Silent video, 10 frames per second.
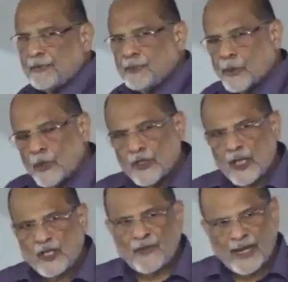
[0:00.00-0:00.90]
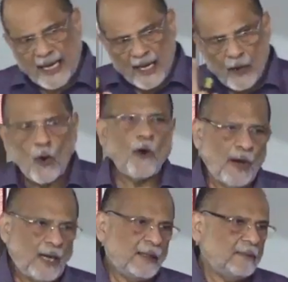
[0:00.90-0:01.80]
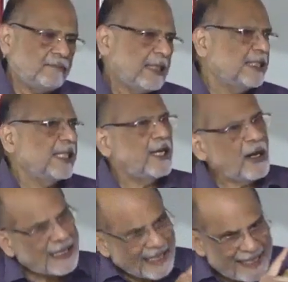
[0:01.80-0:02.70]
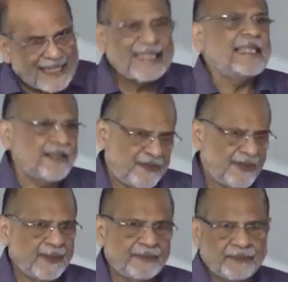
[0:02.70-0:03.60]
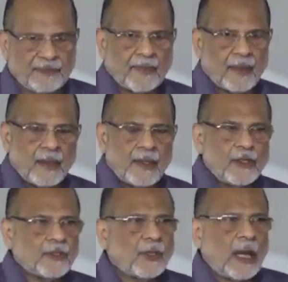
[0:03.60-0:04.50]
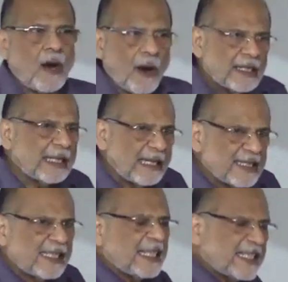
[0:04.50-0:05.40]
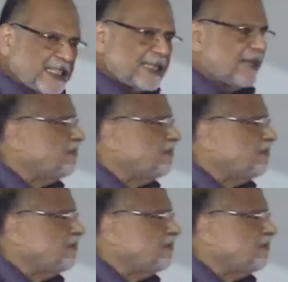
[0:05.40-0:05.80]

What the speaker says: produces fertile ova, but she cannot conceive. So on consultation, they